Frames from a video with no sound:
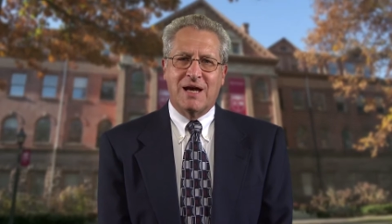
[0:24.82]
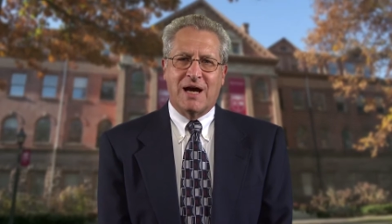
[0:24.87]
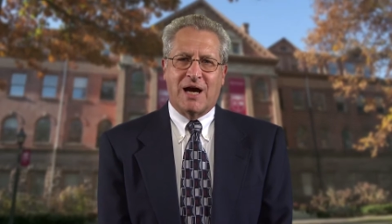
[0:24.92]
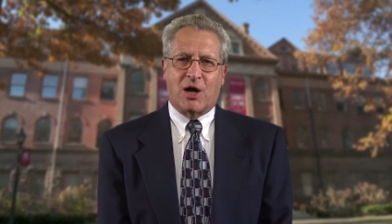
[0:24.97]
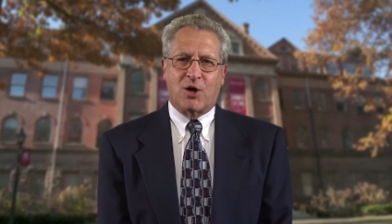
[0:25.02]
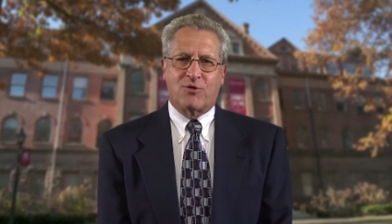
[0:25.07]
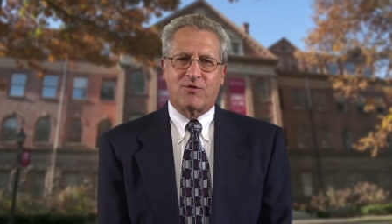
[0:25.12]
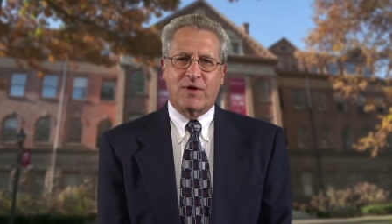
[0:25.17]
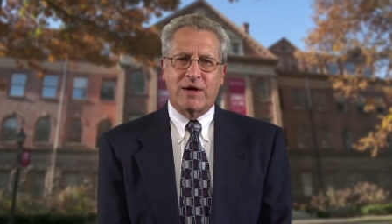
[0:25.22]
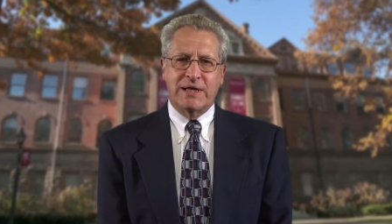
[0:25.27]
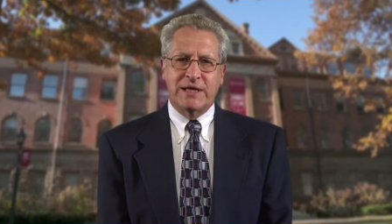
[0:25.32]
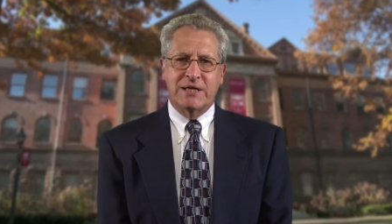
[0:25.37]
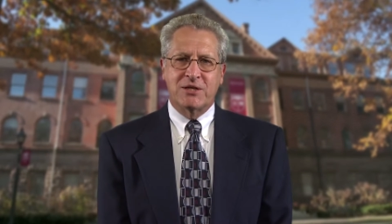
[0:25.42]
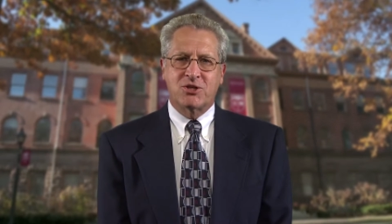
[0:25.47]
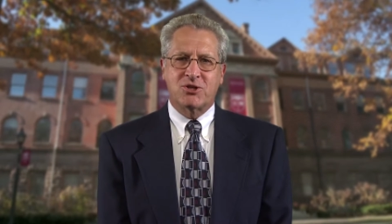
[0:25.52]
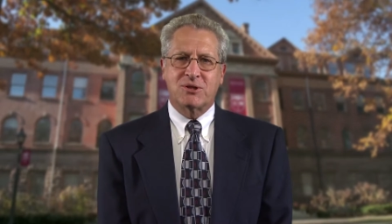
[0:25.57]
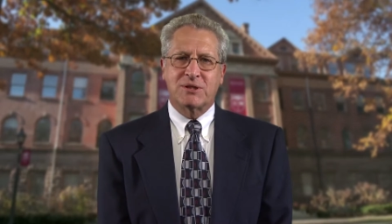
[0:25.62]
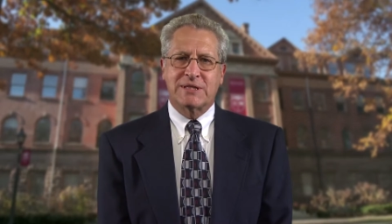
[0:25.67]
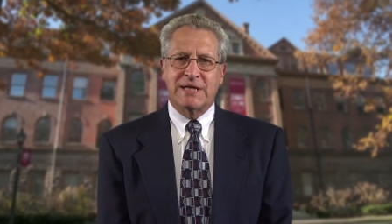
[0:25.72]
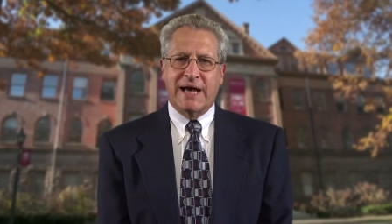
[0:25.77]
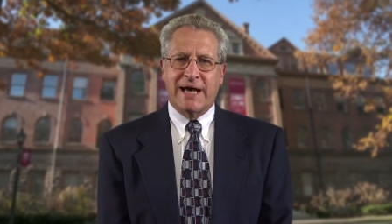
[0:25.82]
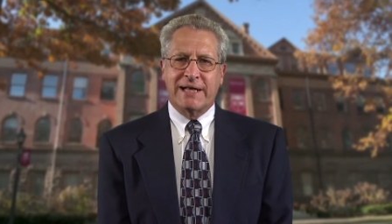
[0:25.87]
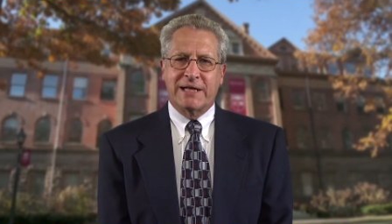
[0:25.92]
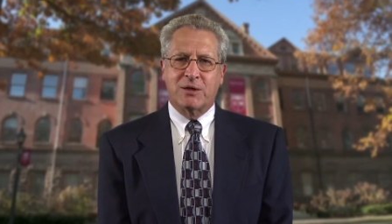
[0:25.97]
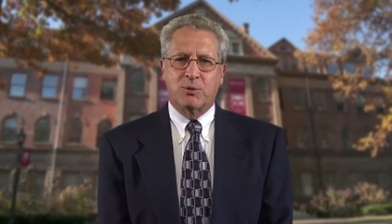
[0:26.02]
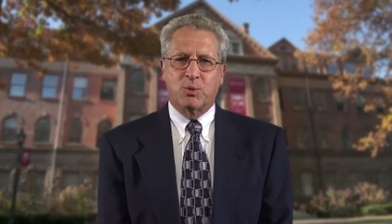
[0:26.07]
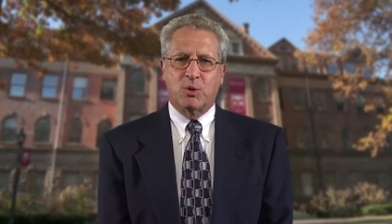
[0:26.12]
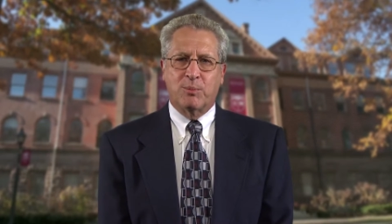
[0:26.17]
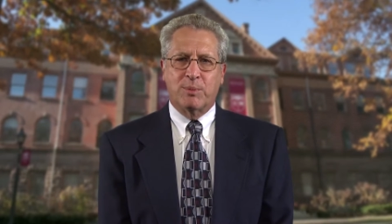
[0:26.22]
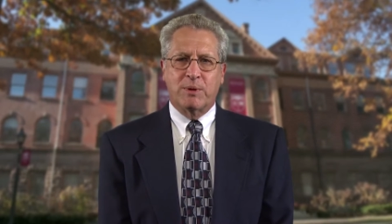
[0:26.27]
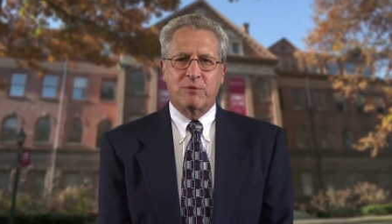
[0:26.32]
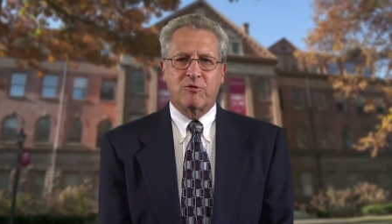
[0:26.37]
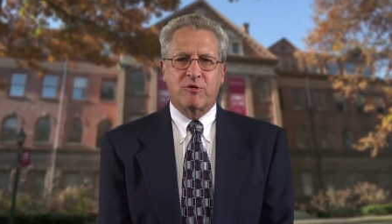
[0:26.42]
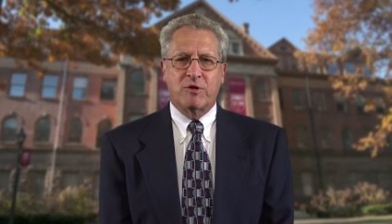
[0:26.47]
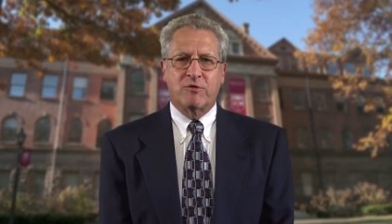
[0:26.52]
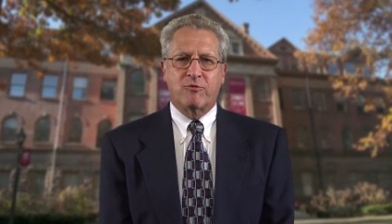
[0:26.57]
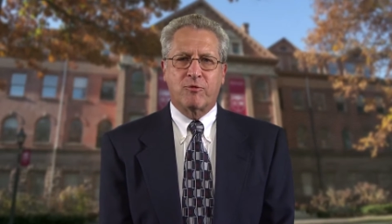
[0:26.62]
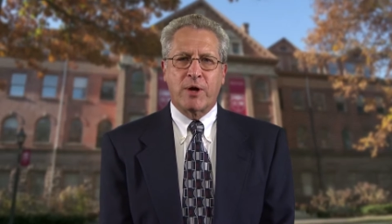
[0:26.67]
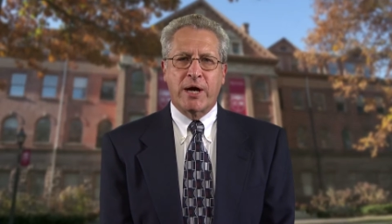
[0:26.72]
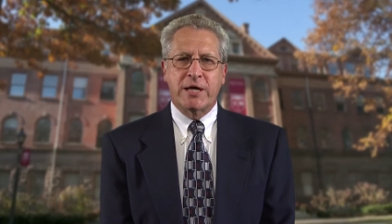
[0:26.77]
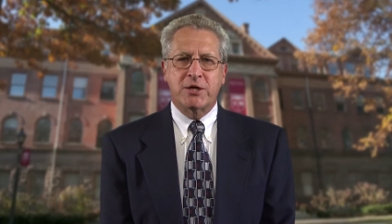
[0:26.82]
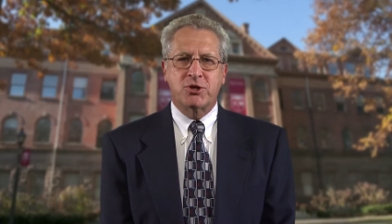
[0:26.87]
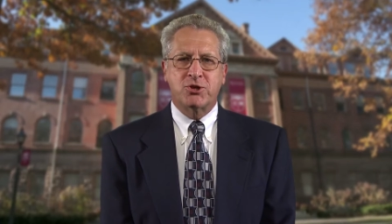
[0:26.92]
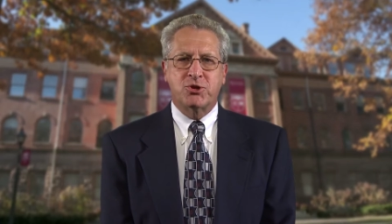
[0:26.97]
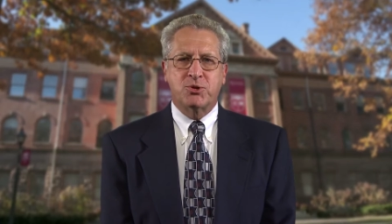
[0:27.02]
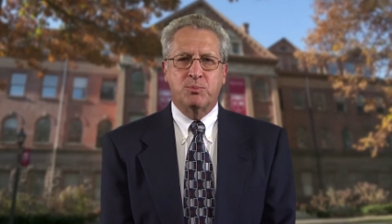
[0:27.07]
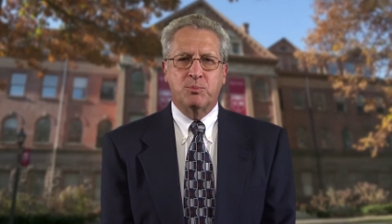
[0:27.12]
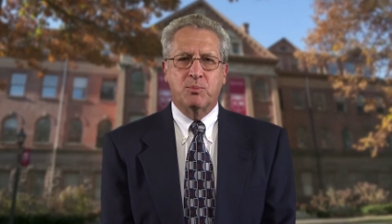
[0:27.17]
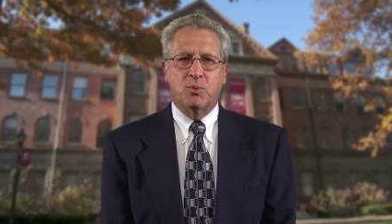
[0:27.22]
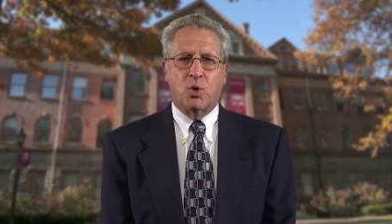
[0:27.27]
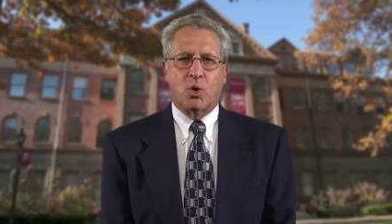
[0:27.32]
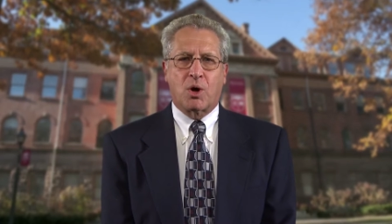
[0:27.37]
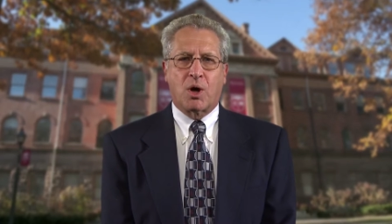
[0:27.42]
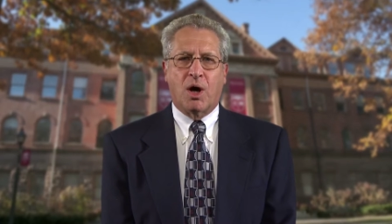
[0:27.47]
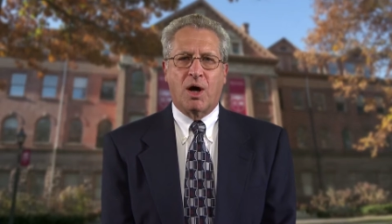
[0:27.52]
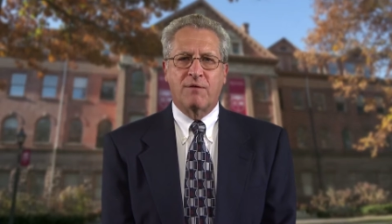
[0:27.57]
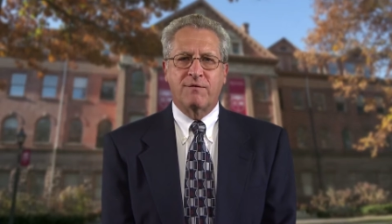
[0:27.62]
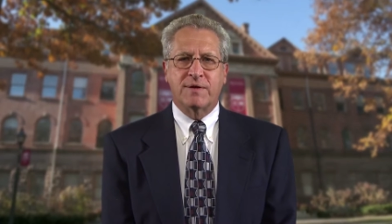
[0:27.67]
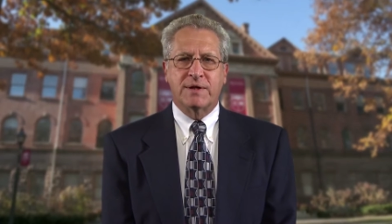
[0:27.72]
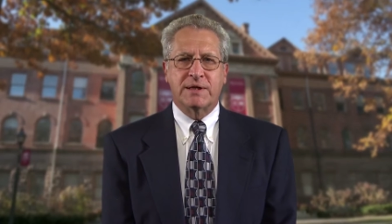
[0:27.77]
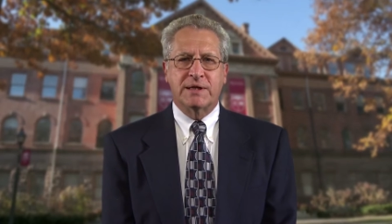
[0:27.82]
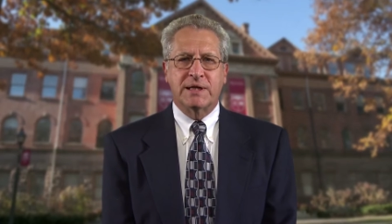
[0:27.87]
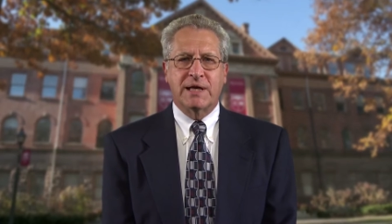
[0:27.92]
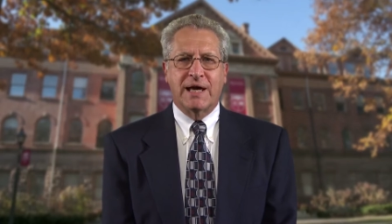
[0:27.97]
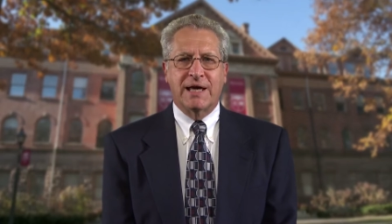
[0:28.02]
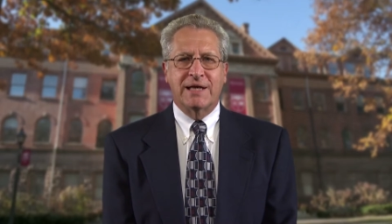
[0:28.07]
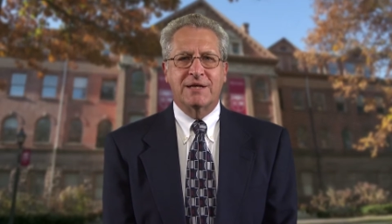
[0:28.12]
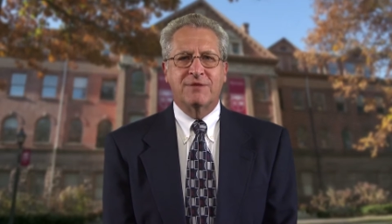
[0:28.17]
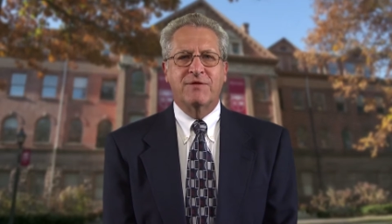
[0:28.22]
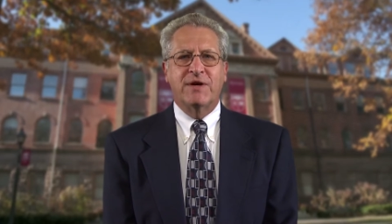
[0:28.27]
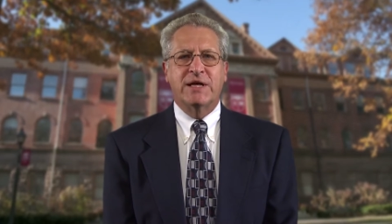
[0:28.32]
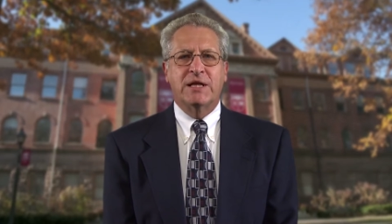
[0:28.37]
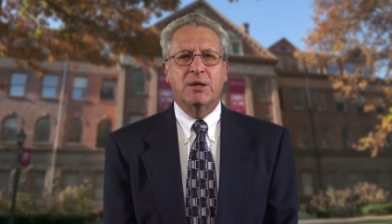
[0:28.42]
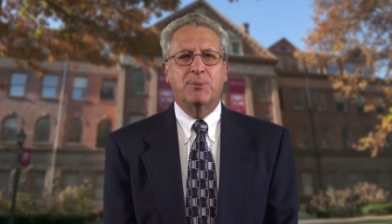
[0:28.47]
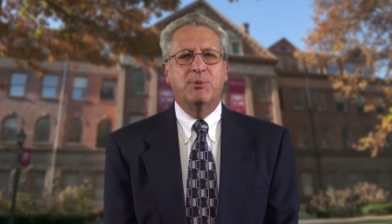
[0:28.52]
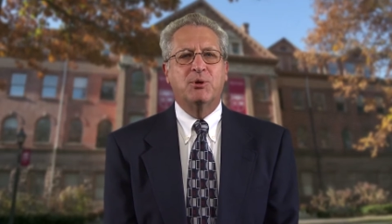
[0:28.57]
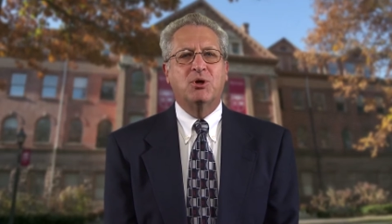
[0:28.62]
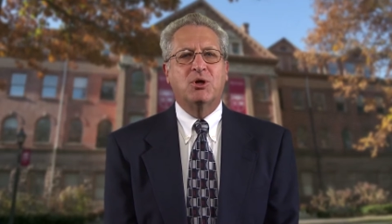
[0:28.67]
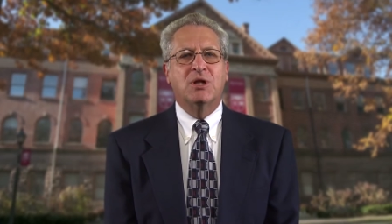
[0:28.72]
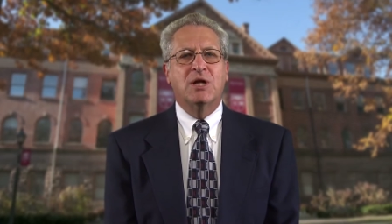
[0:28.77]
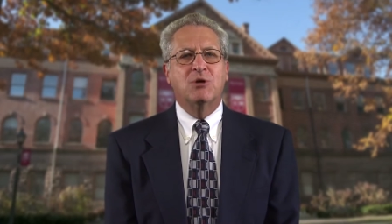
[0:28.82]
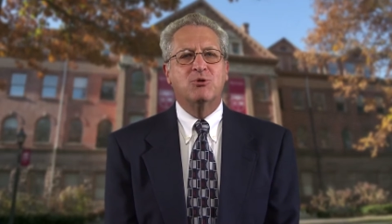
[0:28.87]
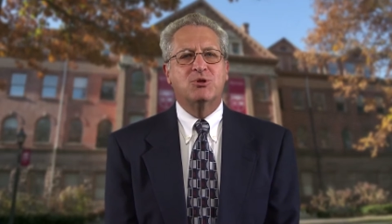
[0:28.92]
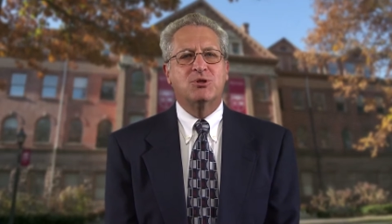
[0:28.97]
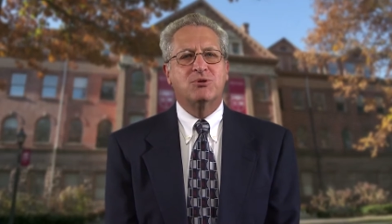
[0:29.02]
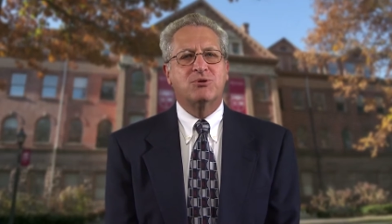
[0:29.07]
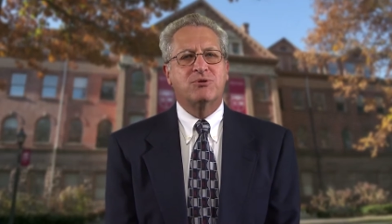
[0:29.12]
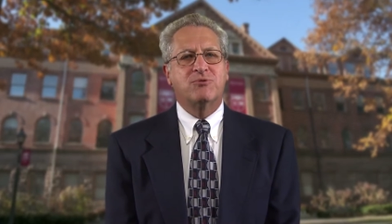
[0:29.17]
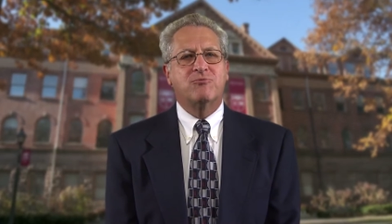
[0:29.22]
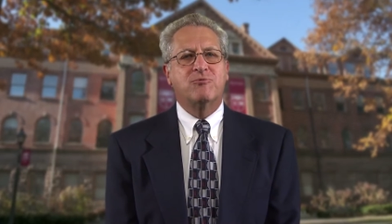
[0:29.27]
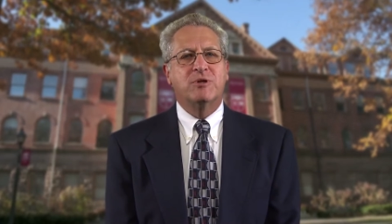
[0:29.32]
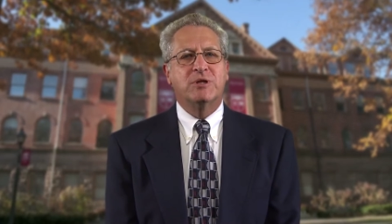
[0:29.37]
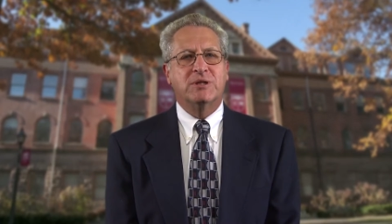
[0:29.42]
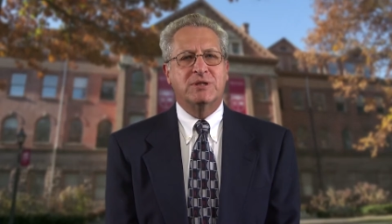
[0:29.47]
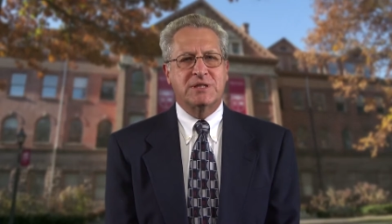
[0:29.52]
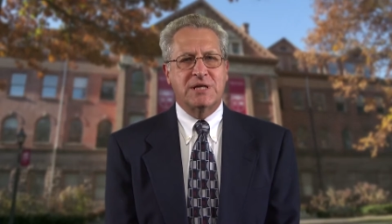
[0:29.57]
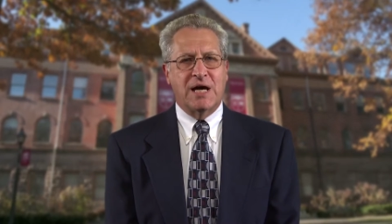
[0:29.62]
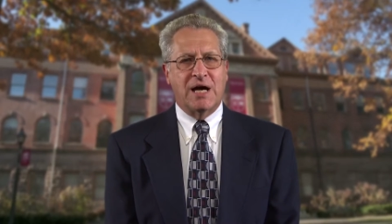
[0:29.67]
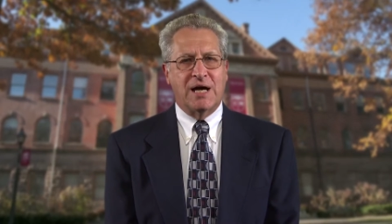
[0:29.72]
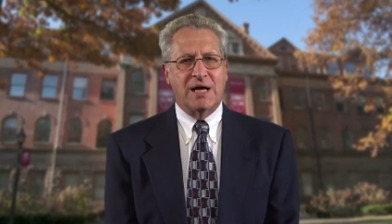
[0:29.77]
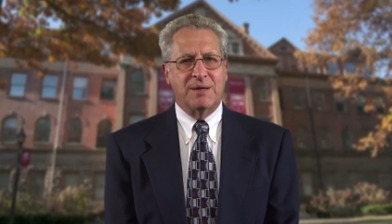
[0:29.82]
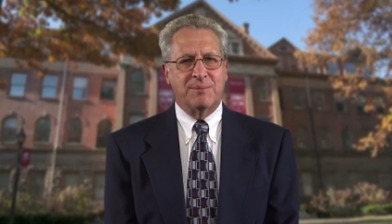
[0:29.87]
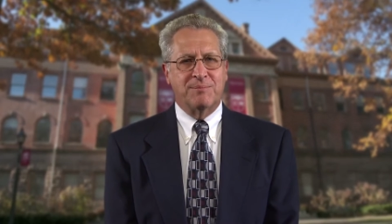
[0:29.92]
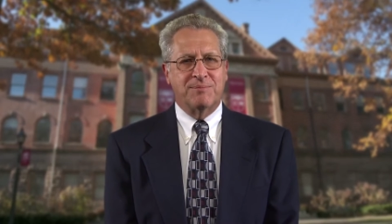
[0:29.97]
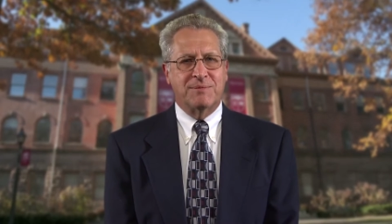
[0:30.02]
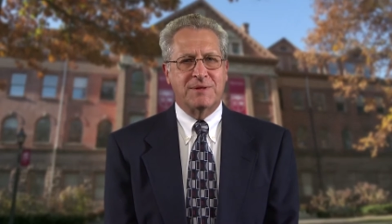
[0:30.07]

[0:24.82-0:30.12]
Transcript: Our financial data will be refreshed more often and available closer to real time